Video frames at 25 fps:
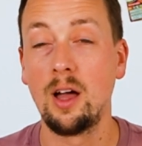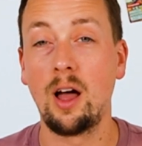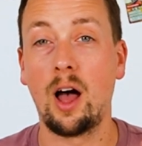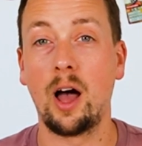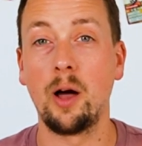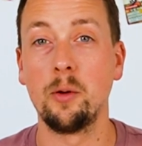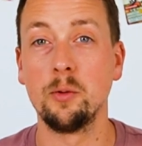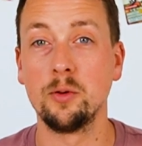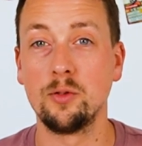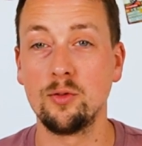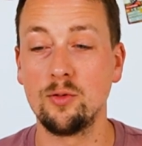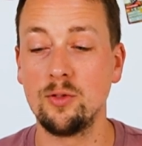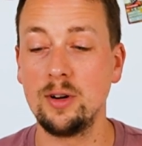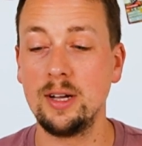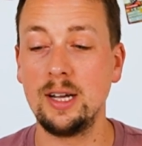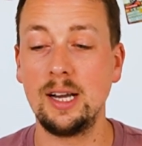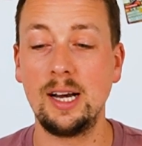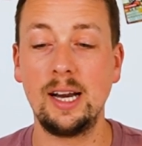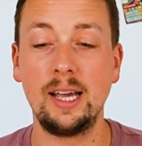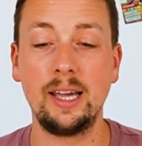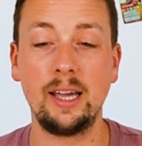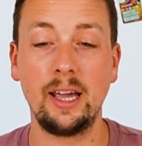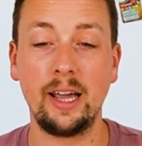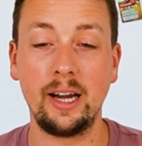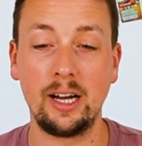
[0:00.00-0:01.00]
I would
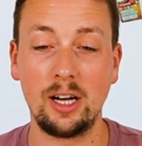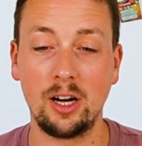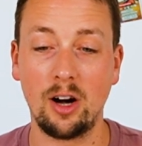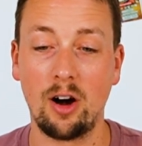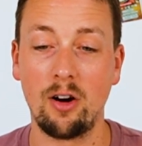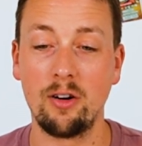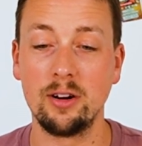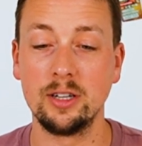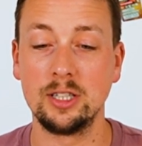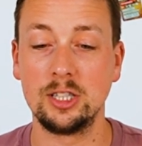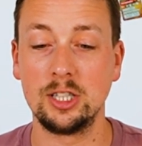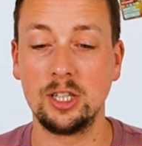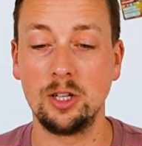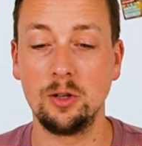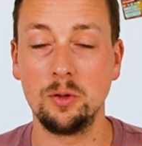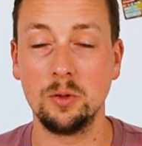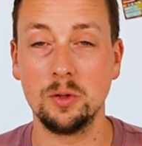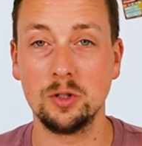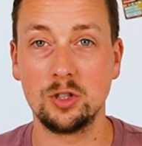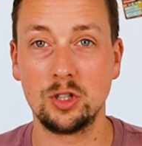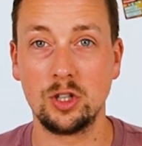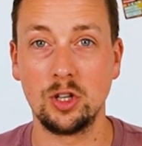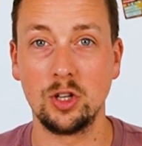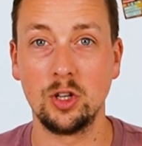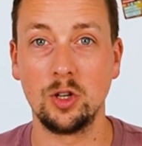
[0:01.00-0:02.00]
really encourage you
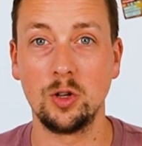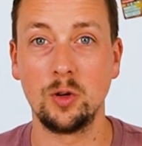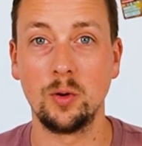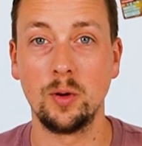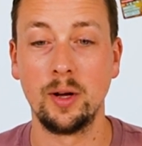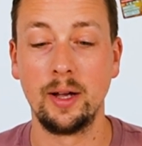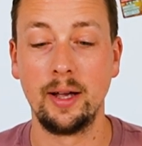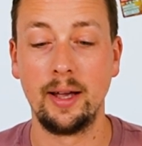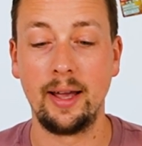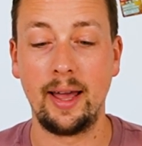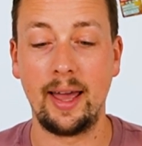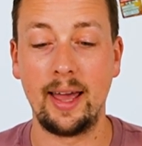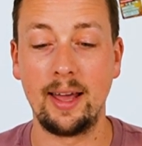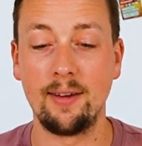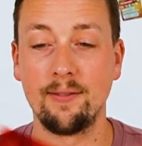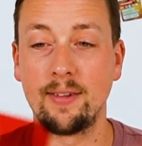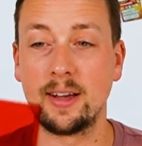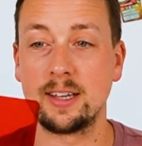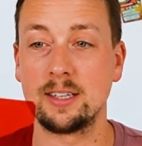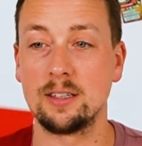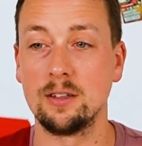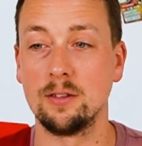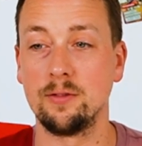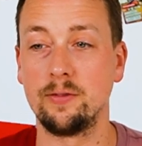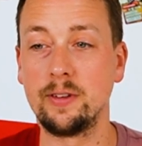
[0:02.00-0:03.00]
to
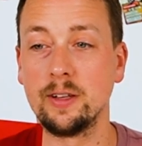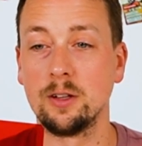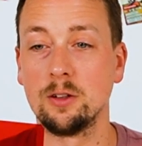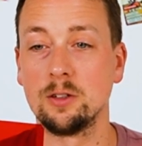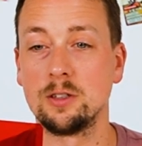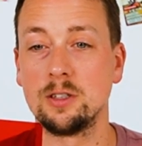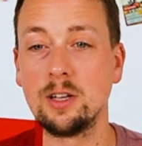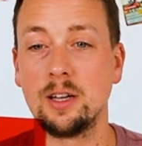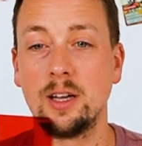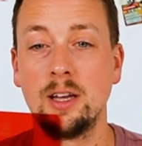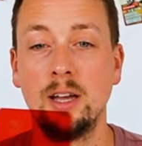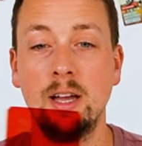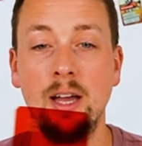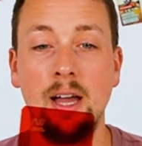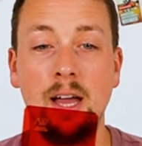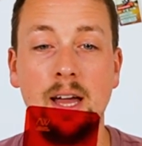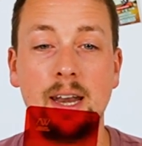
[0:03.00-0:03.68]
invest in a filter.